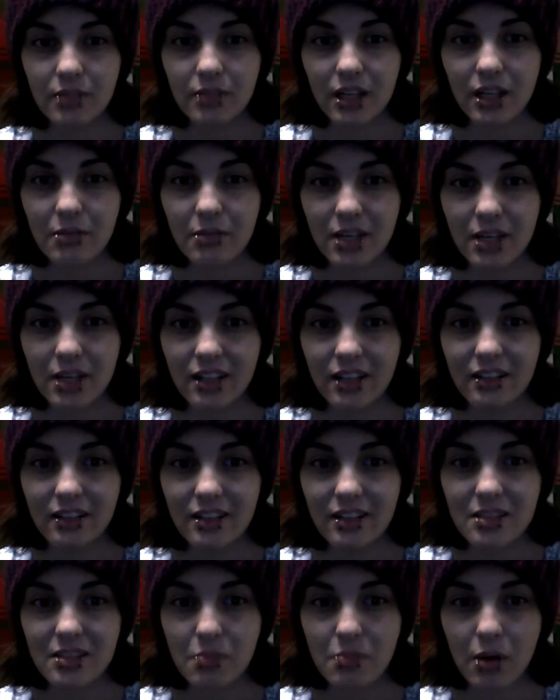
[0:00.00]
I mean,
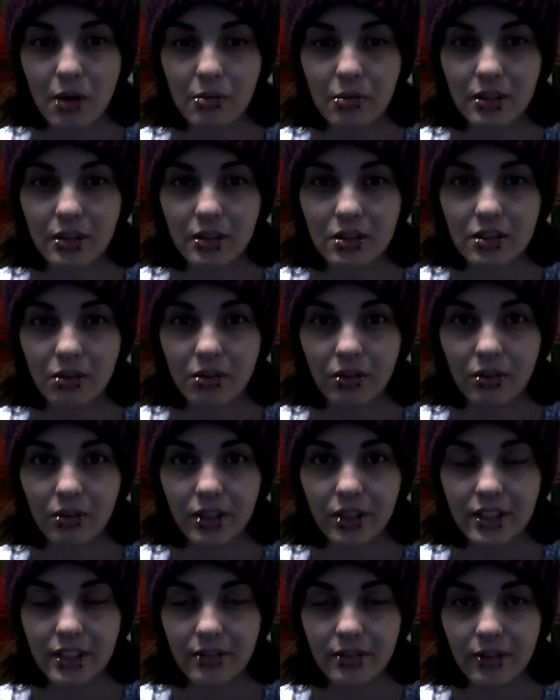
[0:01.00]
it's probably
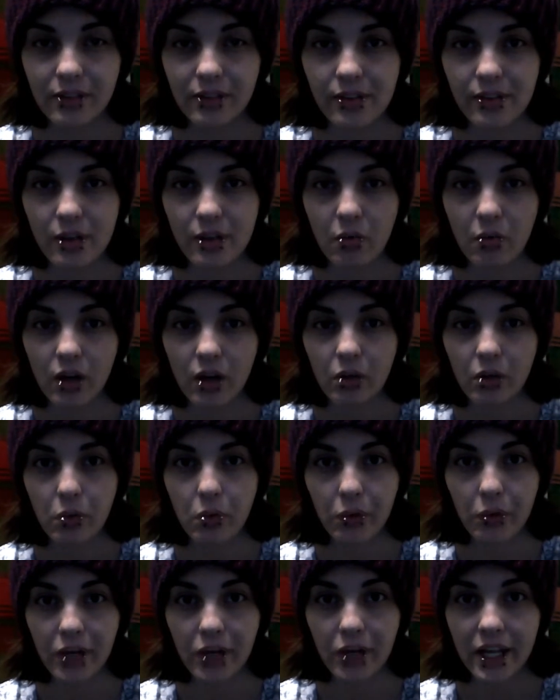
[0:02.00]
totally different than what
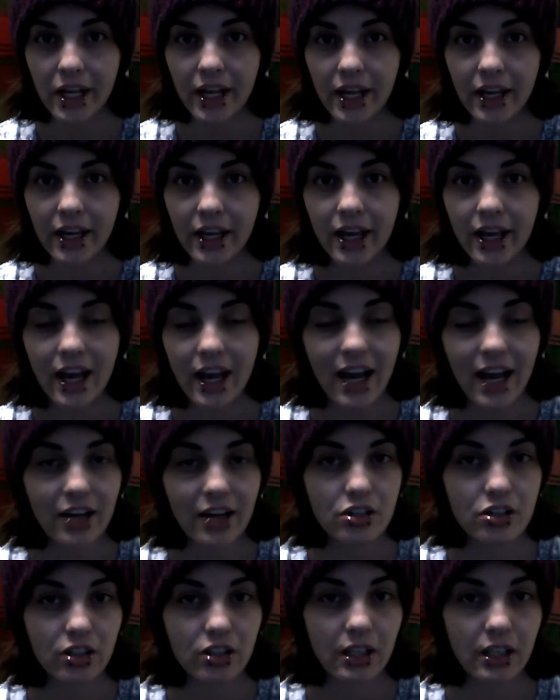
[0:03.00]
Courtney
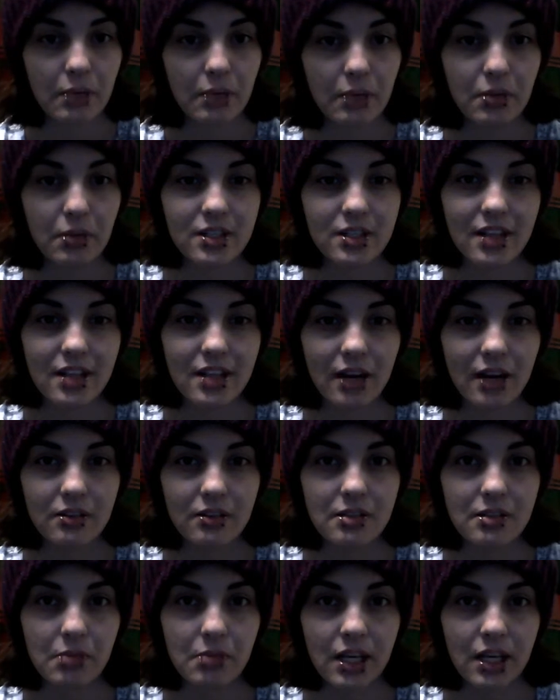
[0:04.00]
actually puts it out
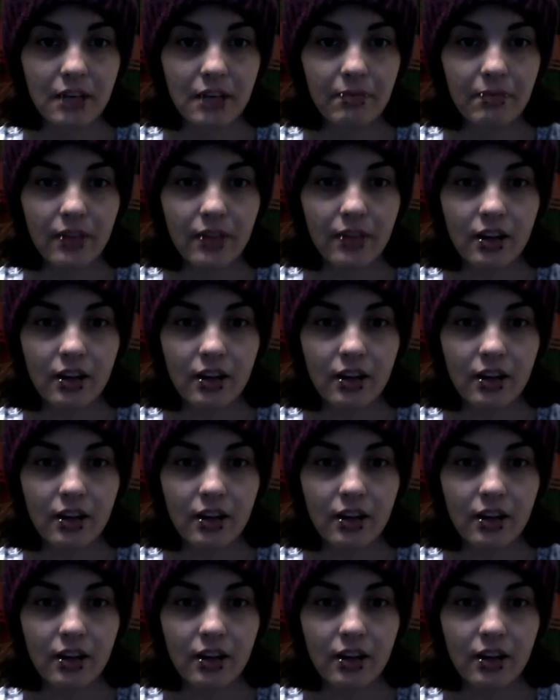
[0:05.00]
to be.